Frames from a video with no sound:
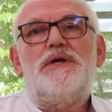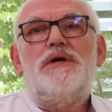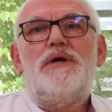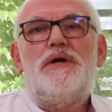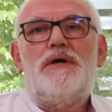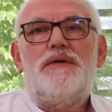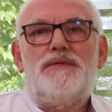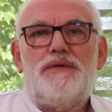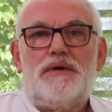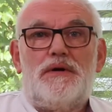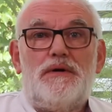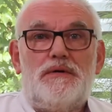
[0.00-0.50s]

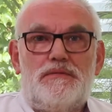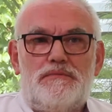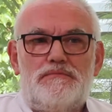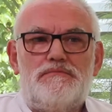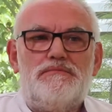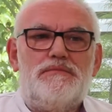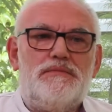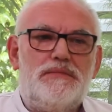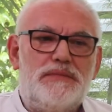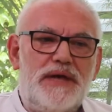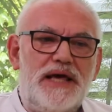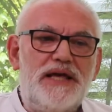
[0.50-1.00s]
in
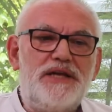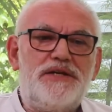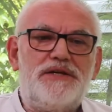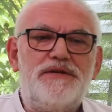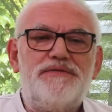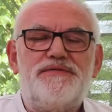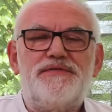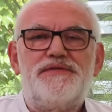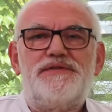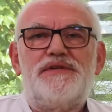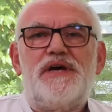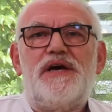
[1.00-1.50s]
the
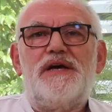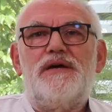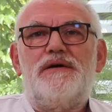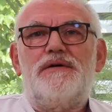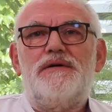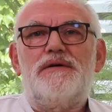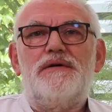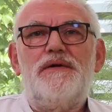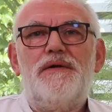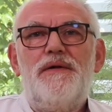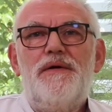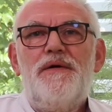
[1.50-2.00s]
native
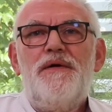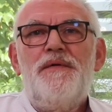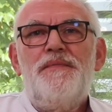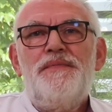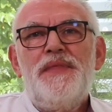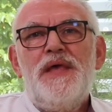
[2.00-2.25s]
cycle,